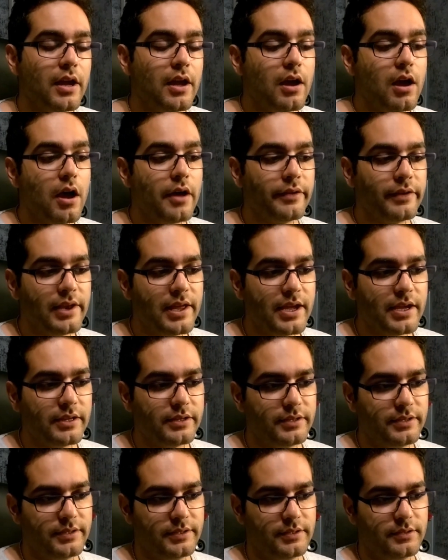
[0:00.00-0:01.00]

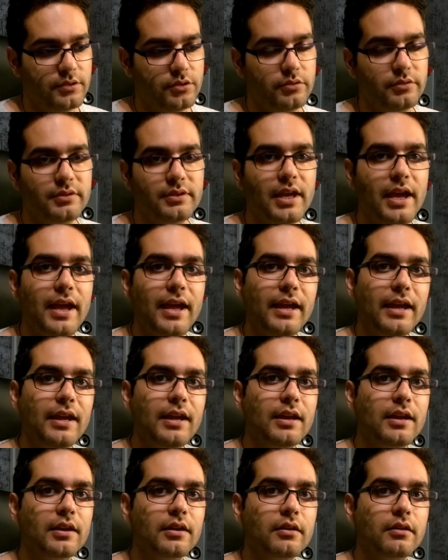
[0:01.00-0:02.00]
Unless
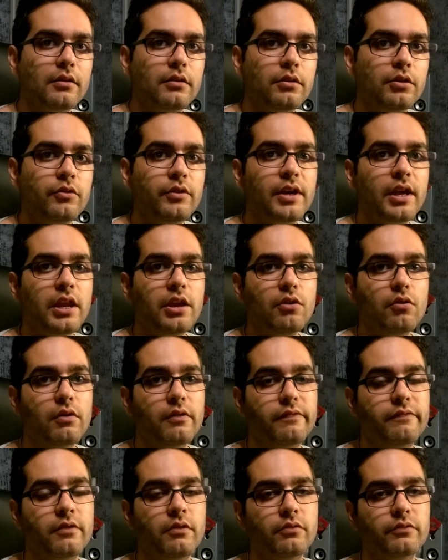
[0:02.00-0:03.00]
today you get a Jolla
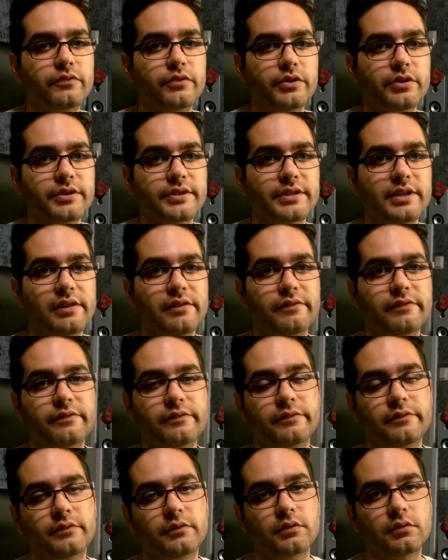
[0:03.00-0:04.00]
phone for yourself,
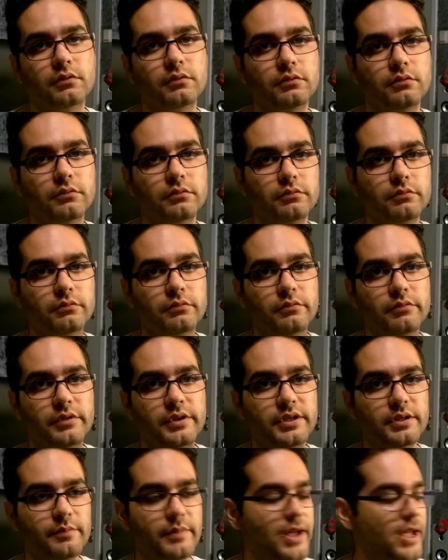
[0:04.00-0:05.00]

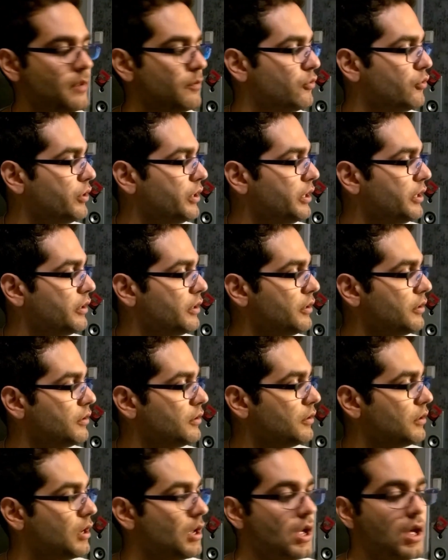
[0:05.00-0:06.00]
this bad boy here,
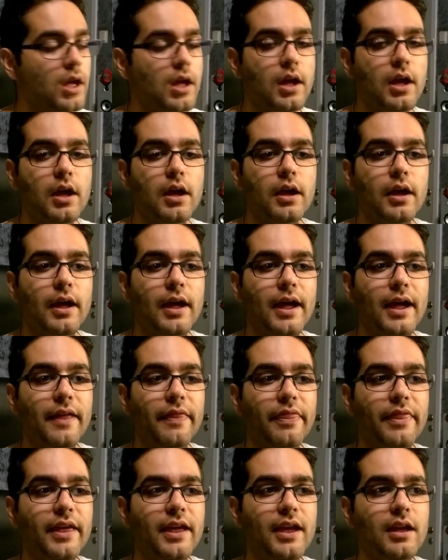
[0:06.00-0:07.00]

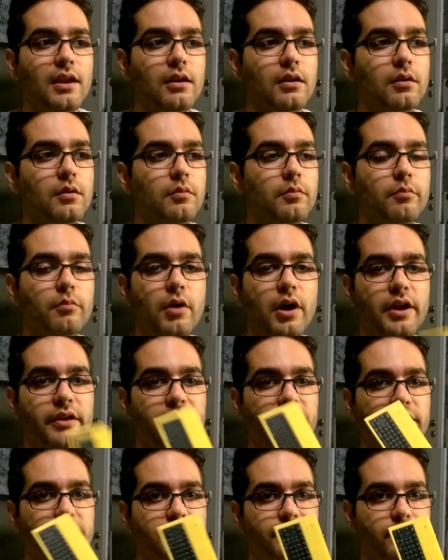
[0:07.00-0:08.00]
and then buy
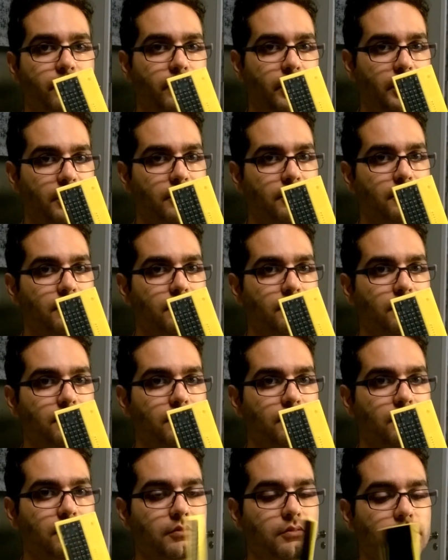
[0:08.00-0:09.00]
this for it,
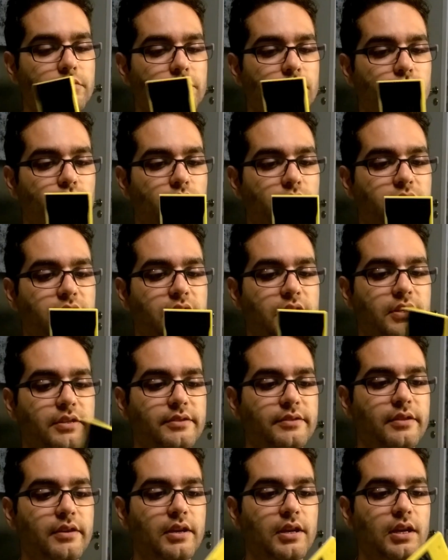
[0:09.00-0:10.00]
which is
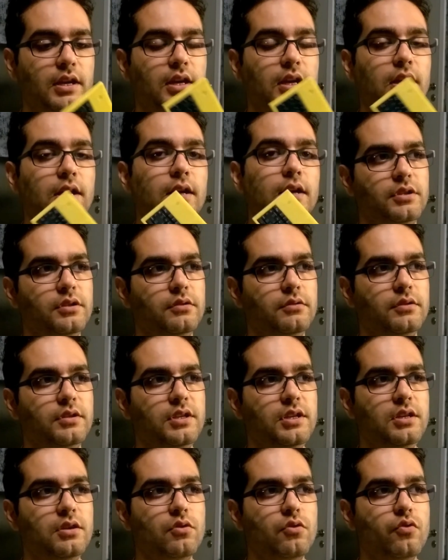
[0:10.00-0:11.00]
the
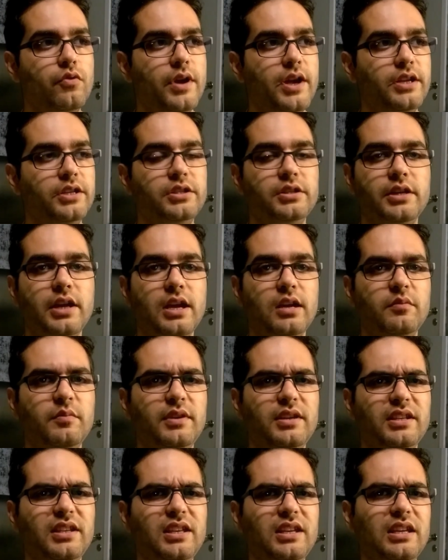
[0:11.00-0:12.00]

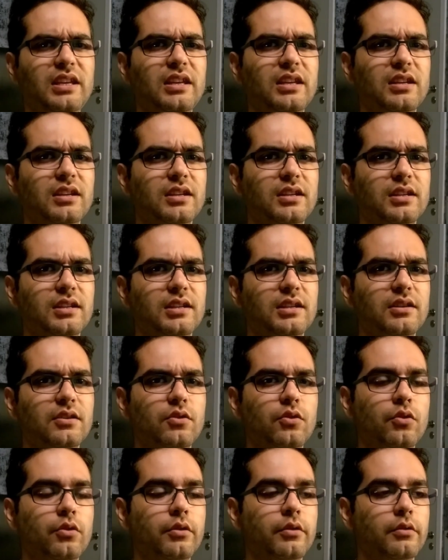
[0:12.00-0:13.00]
TOHKBD,
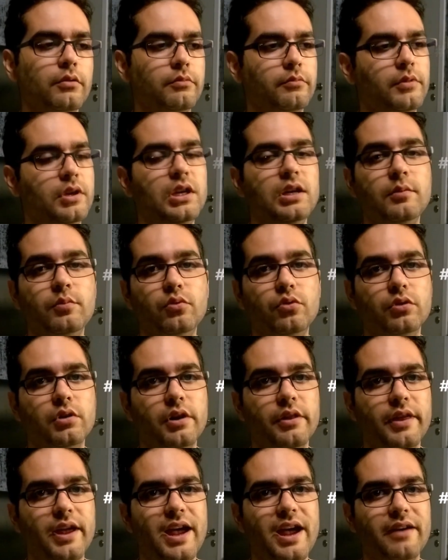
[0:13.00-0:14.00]
or Keyboard
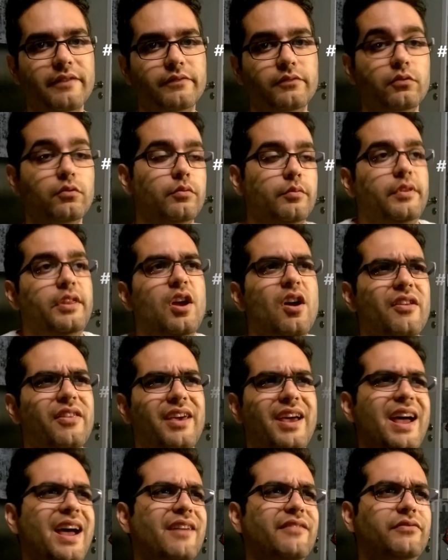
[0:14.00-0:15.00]
Otherhalf, or the Other
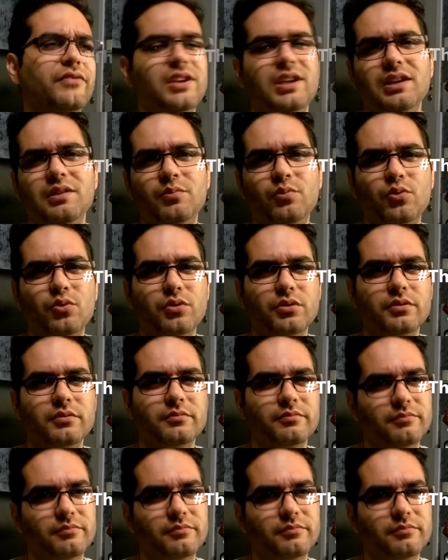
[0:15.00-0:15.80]
Half keyboard,